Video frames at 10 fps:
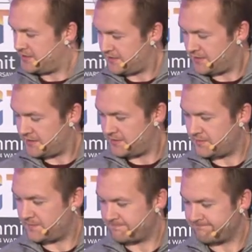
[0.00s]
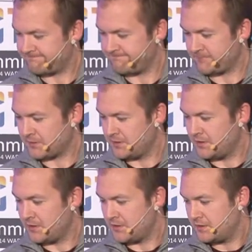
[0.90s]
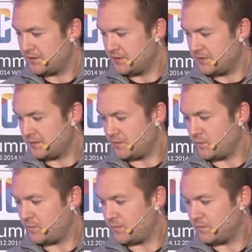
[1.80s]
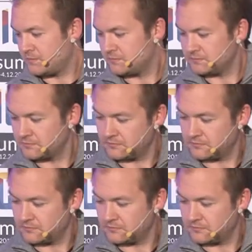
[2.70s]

Nobody speaks.